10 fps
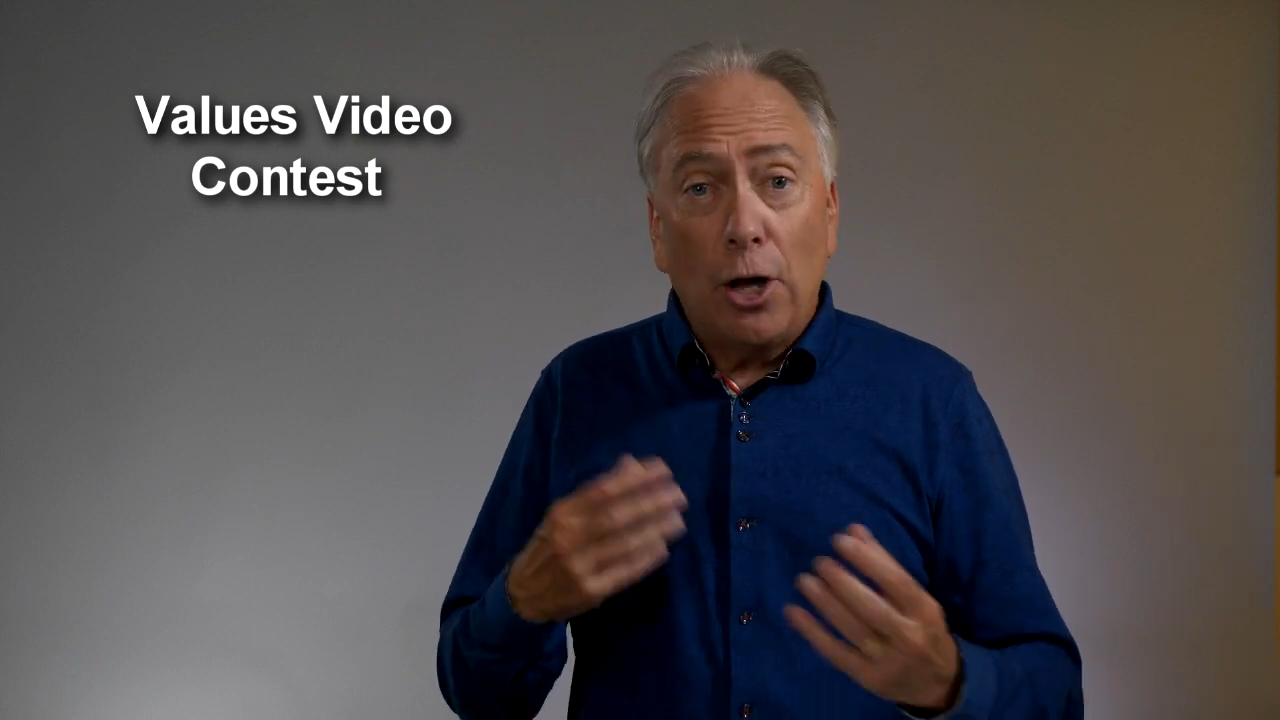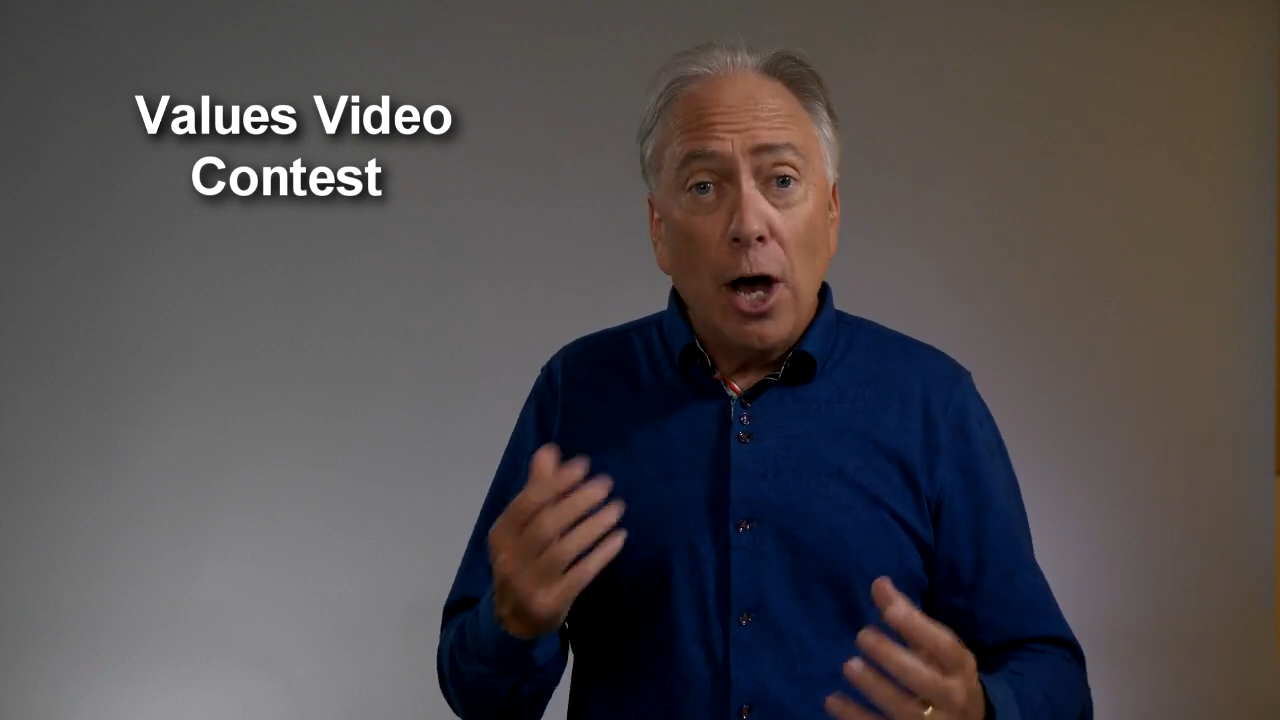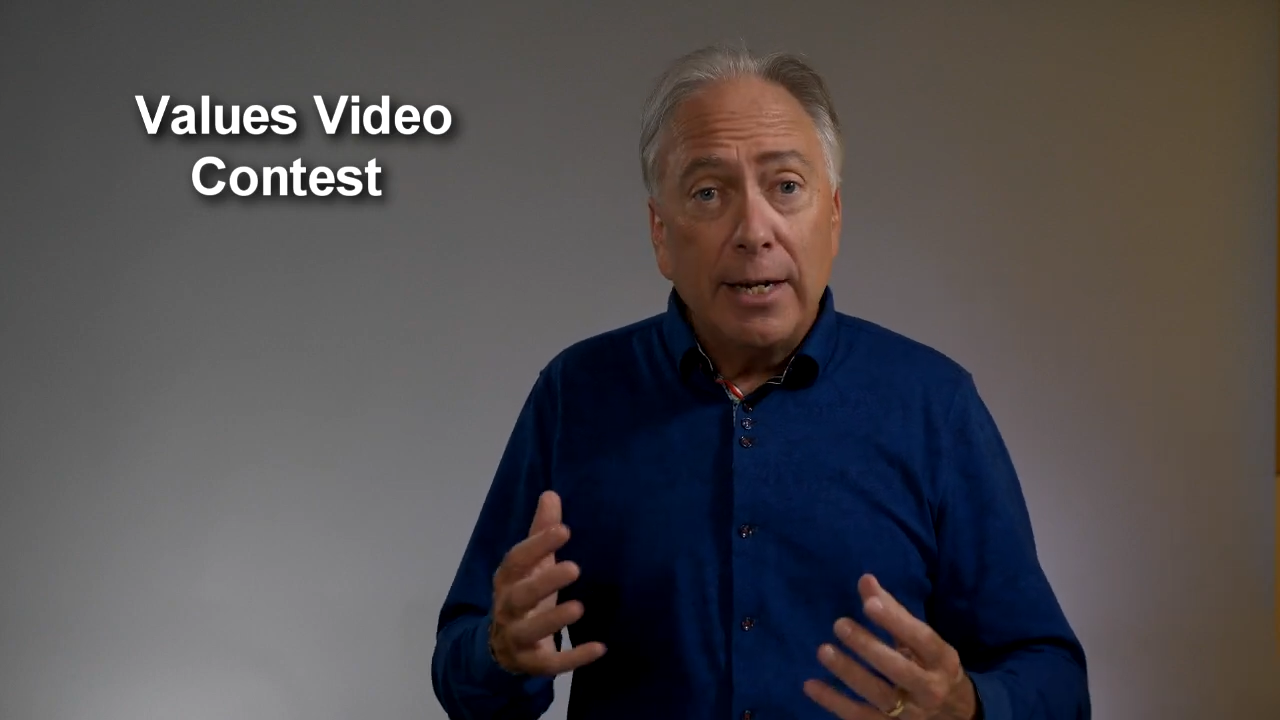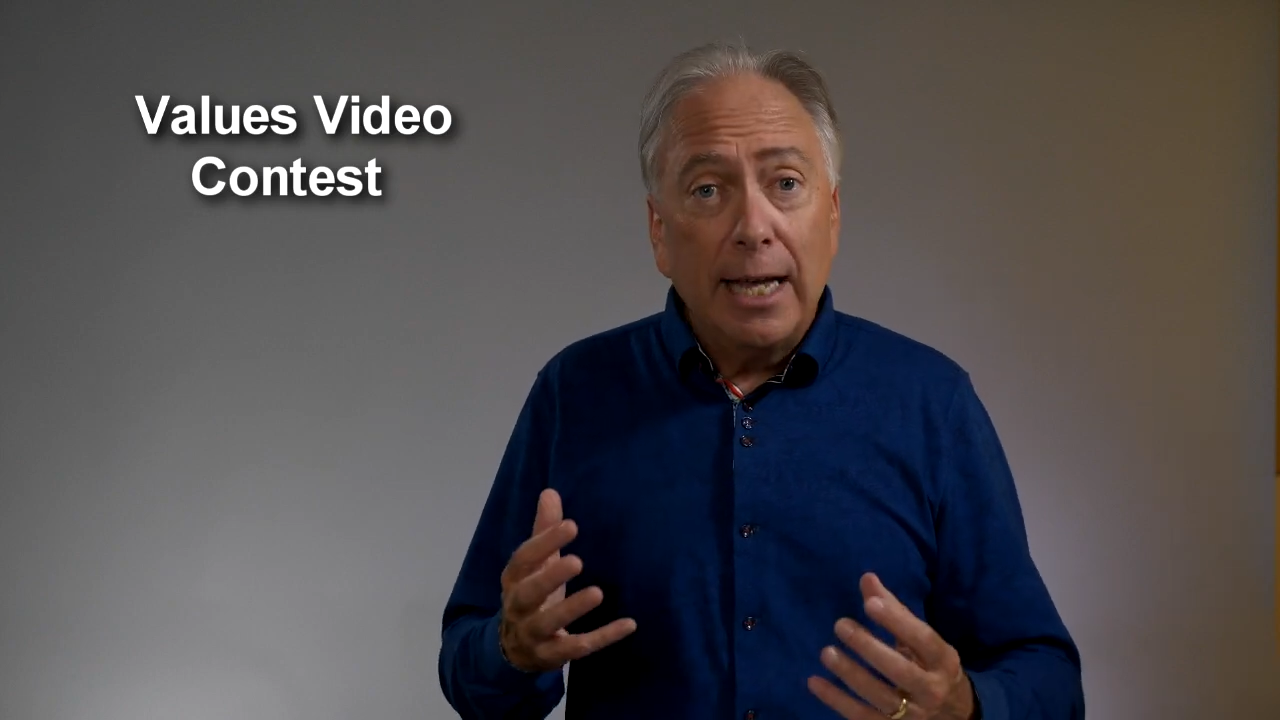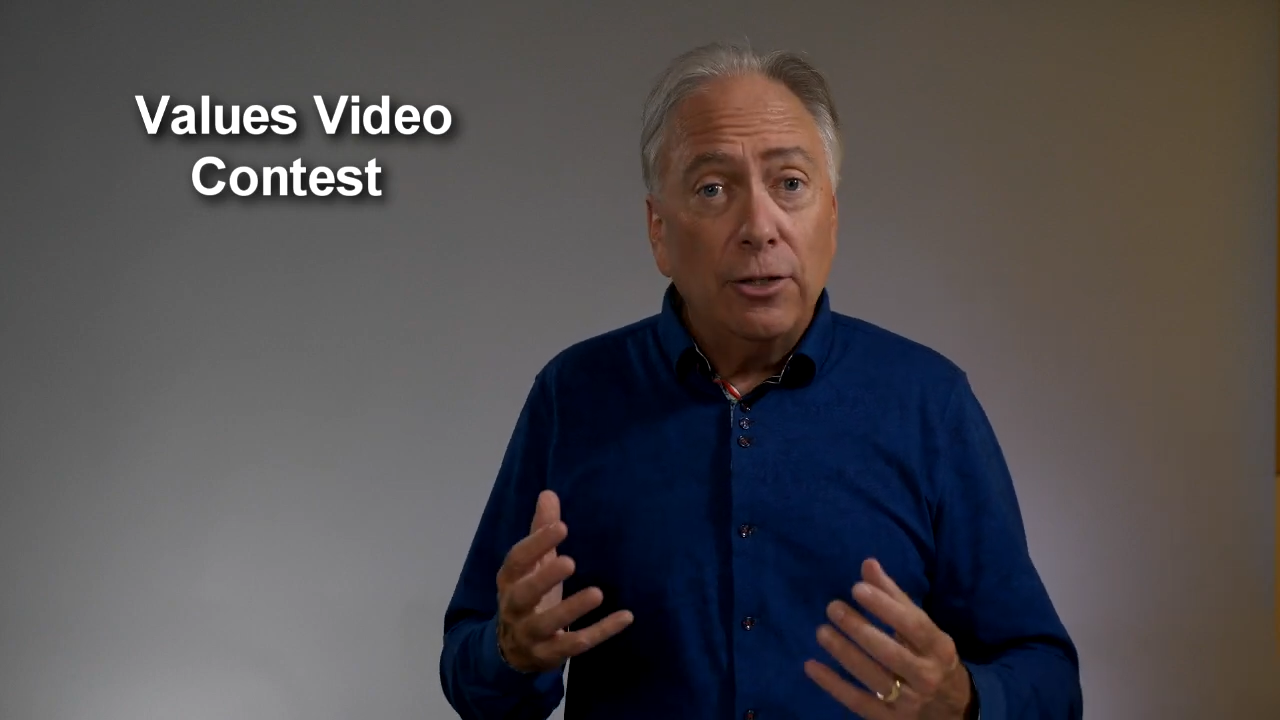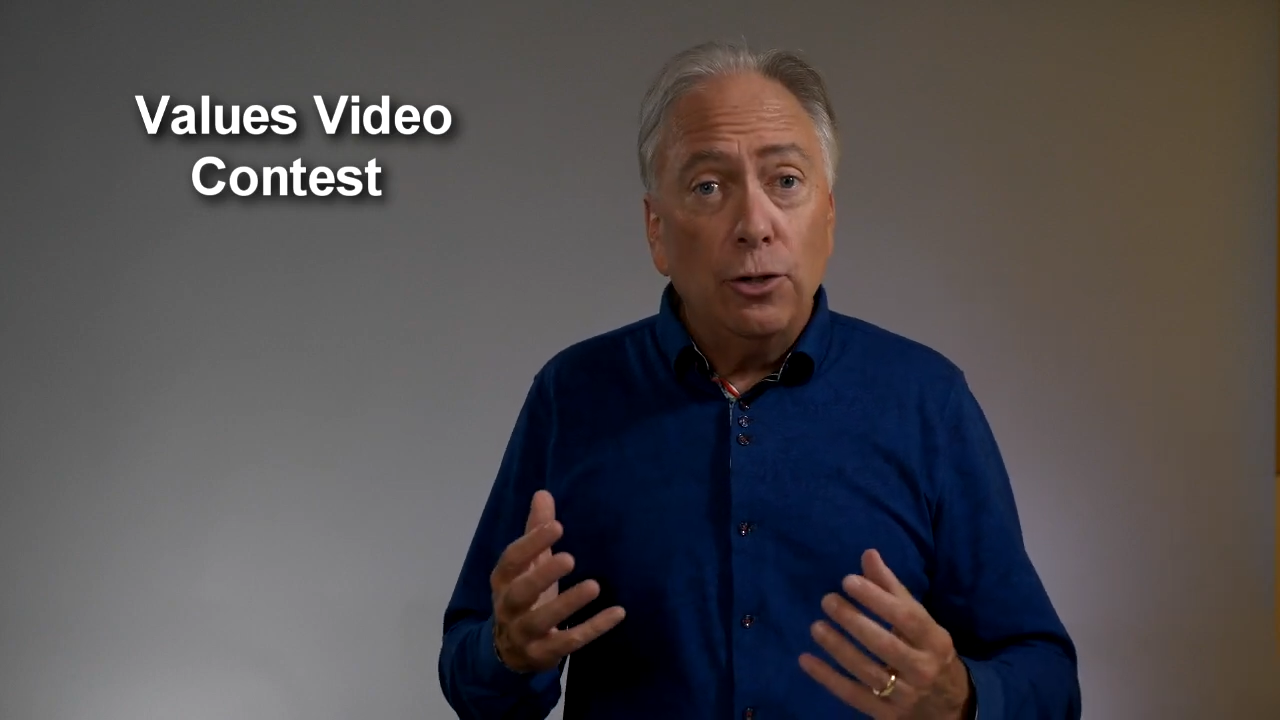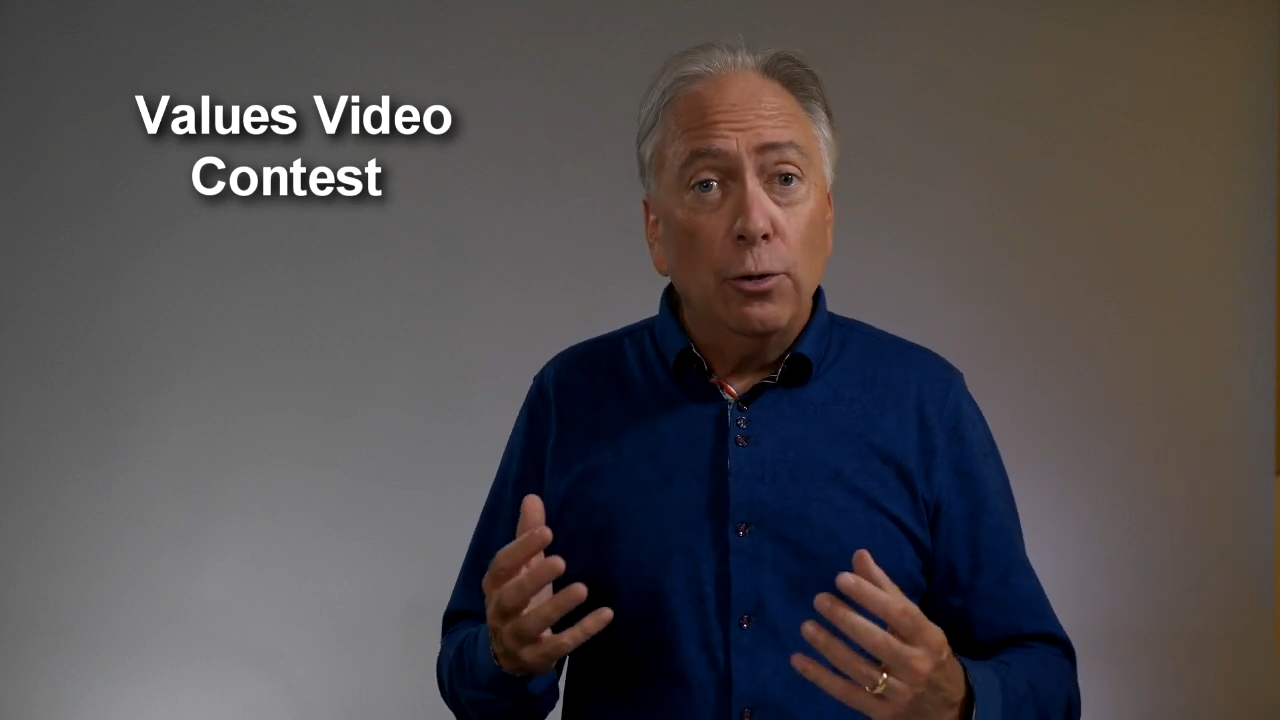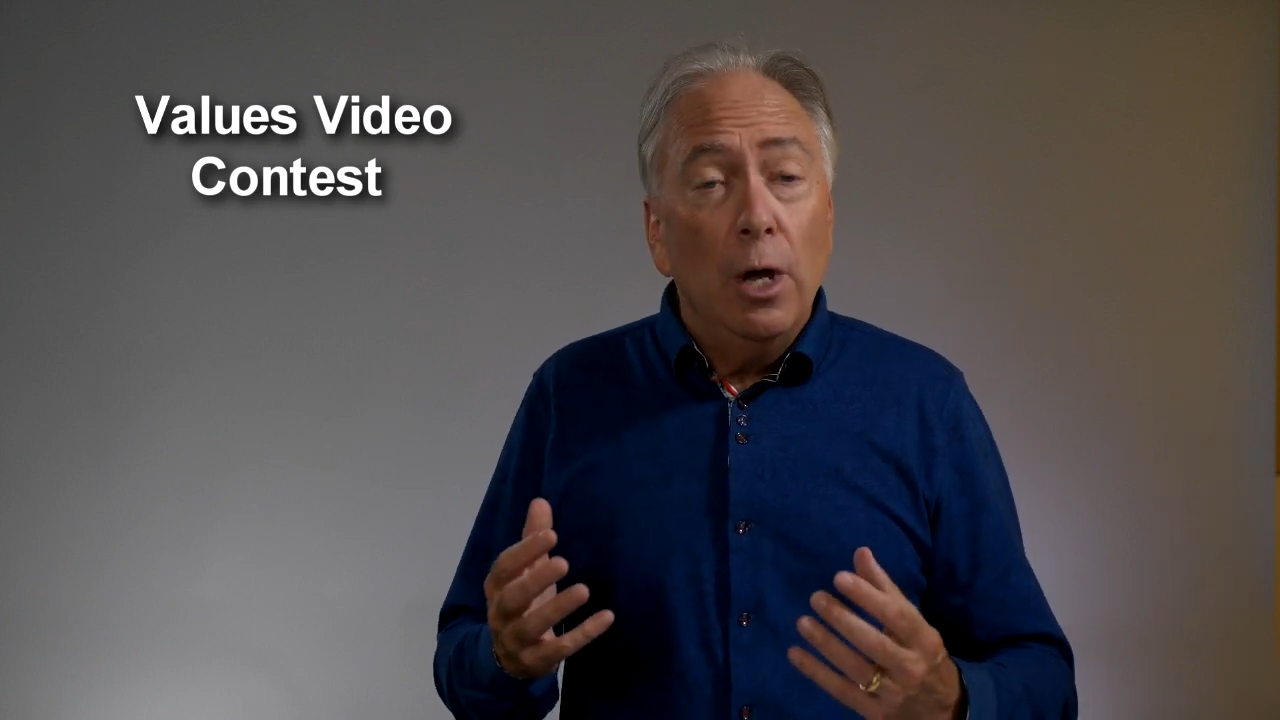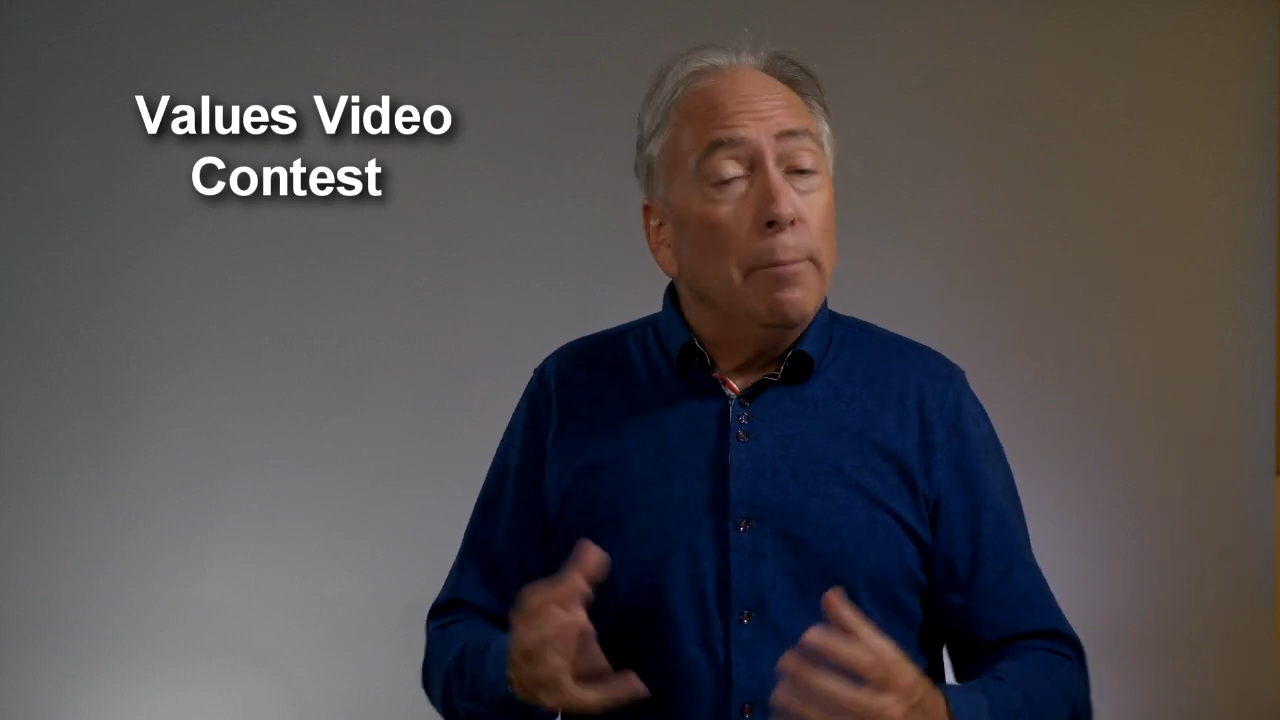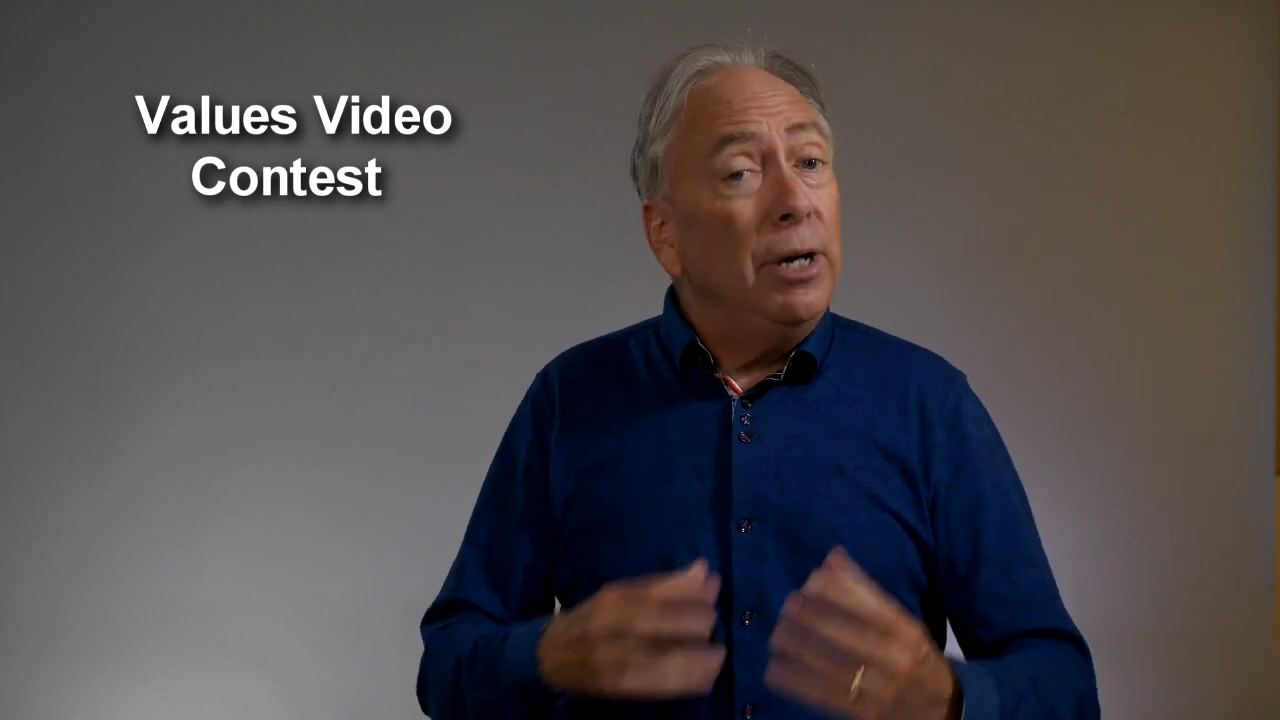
contest to